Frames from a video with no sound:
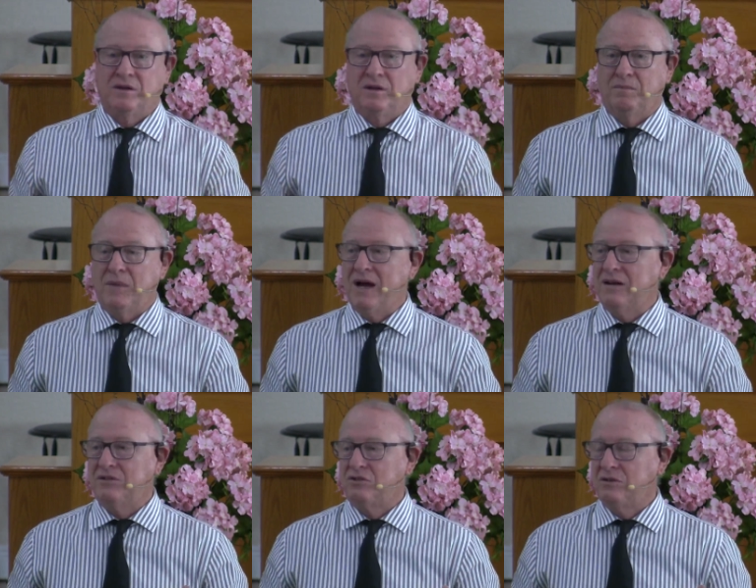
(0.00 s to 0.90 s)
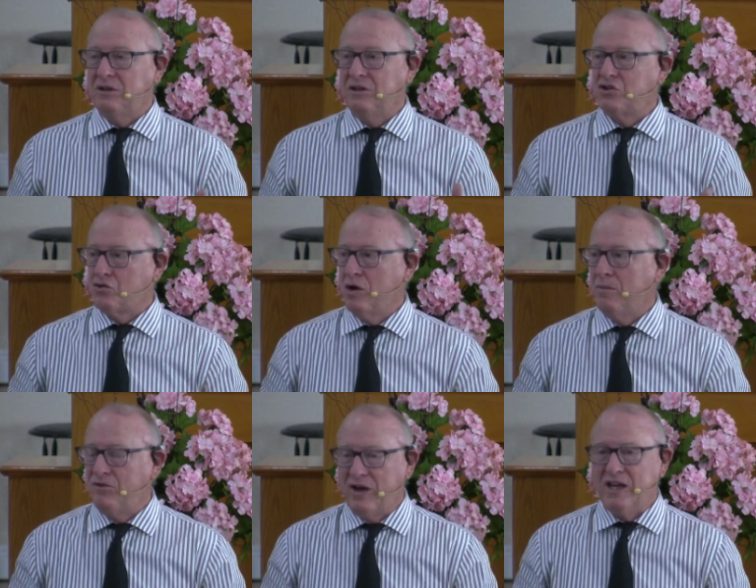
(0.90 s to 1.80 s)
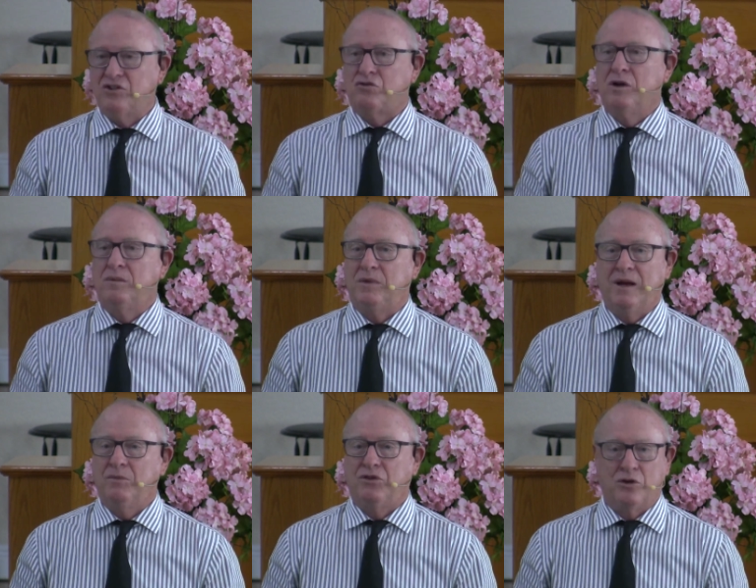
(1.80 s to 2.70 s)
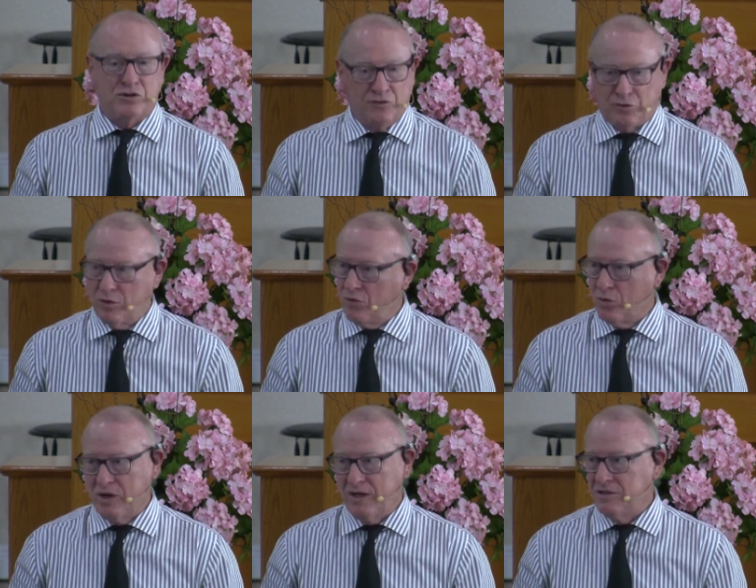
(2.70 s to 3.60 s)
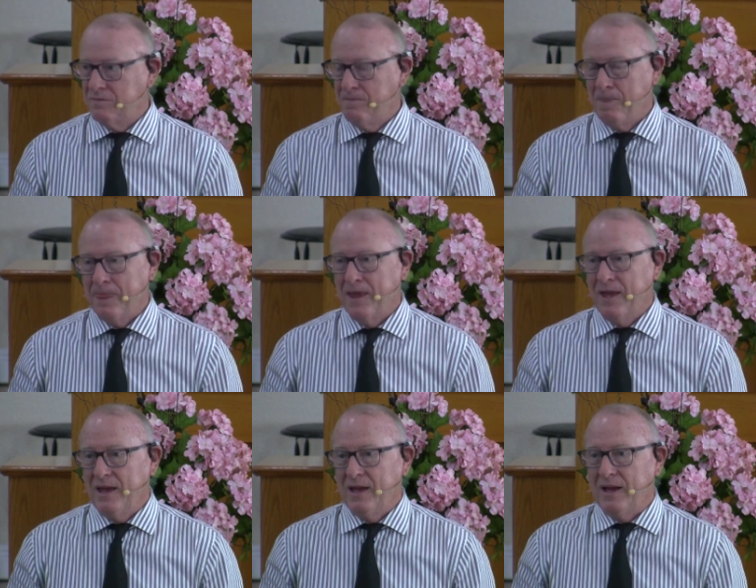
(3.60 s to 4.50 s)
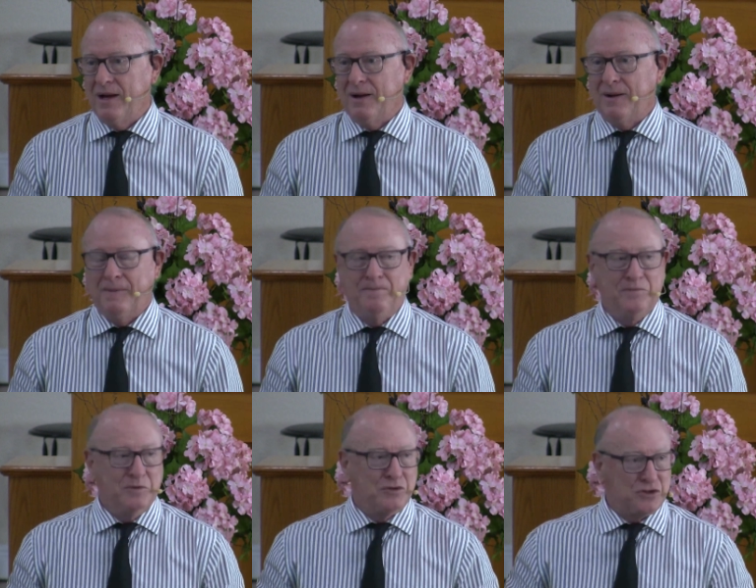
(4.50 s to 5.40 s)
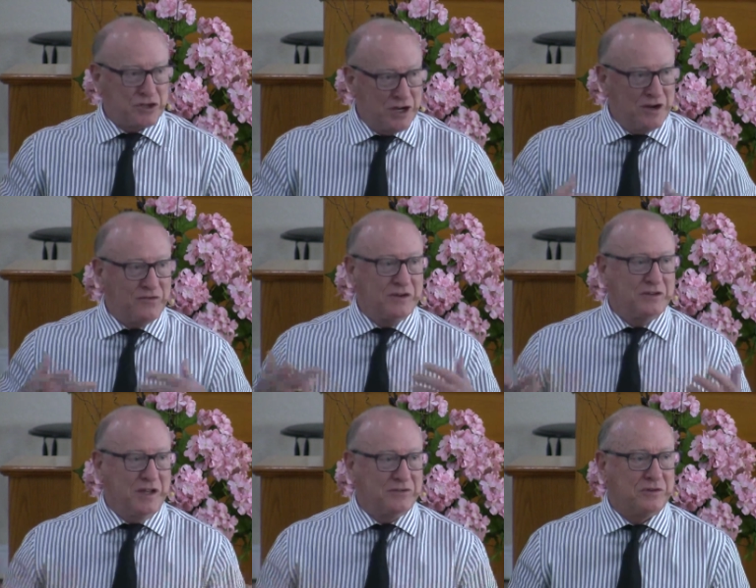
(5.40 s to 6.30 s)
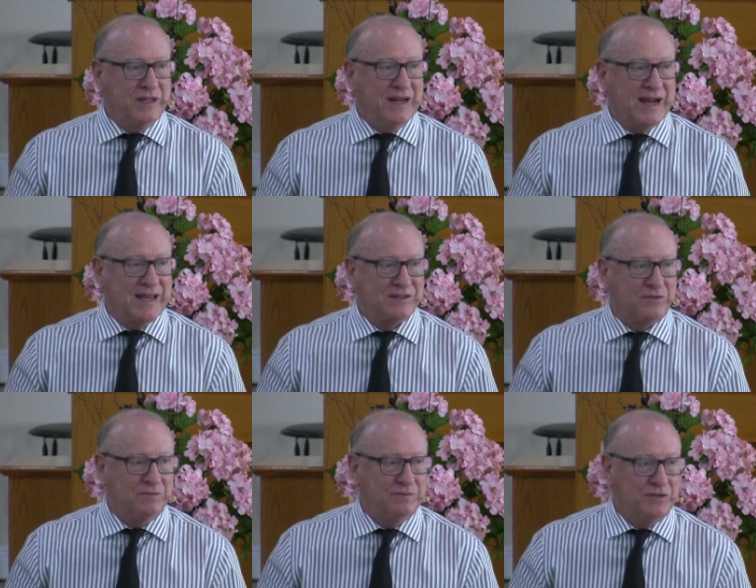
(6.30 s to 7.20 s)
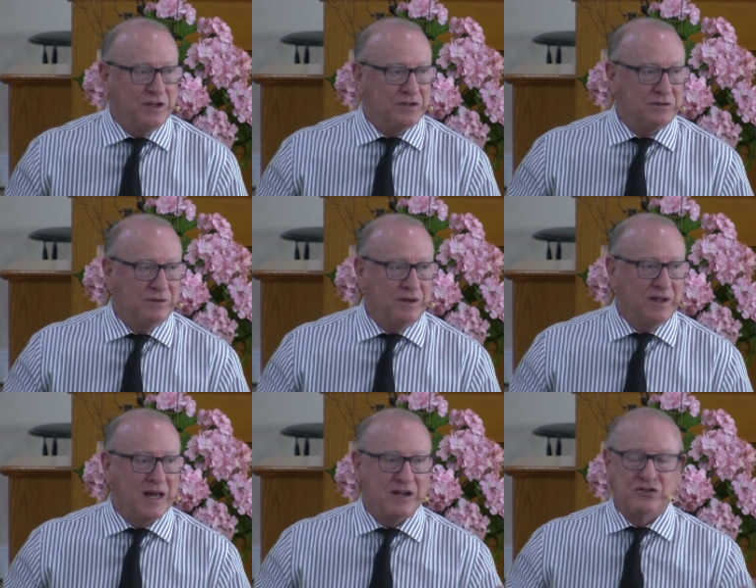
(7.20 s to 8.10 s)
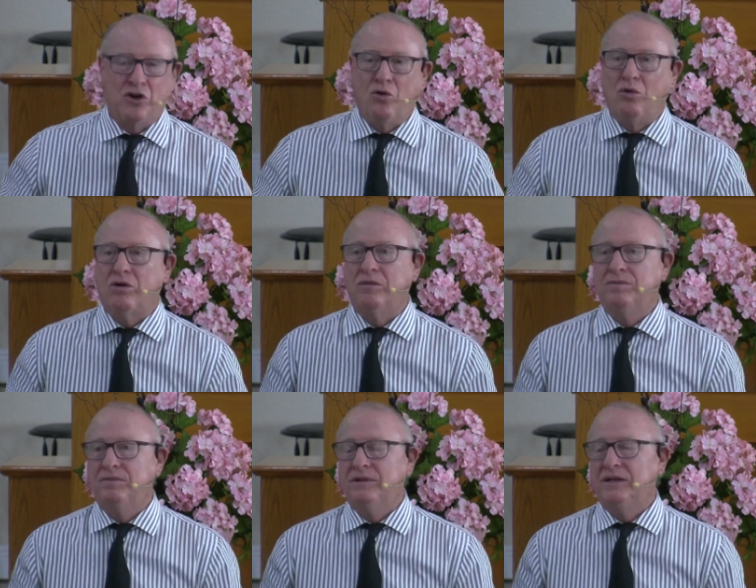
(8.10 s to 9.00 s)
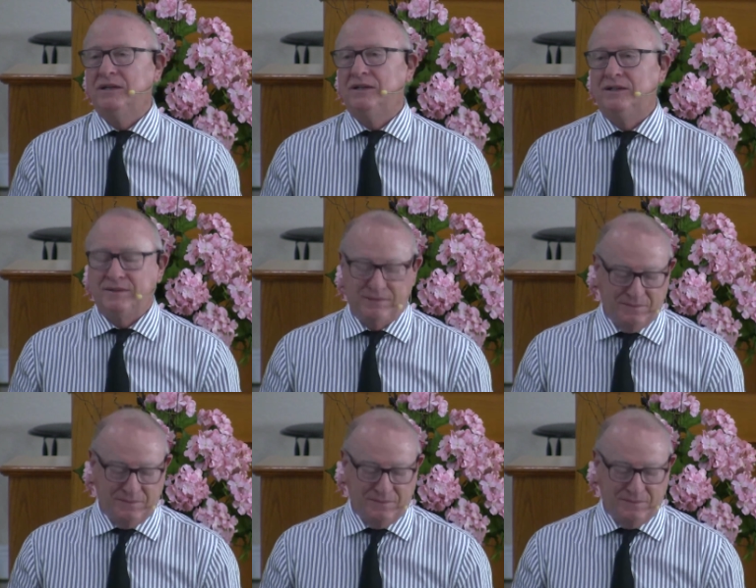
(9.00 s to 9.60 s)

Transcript: Mine is, is shrimp. If I eat shrimp, I'm thirsty for uh, stuff. Uh, yes, eat, I guess, fish, you know, any kind of salt water uh,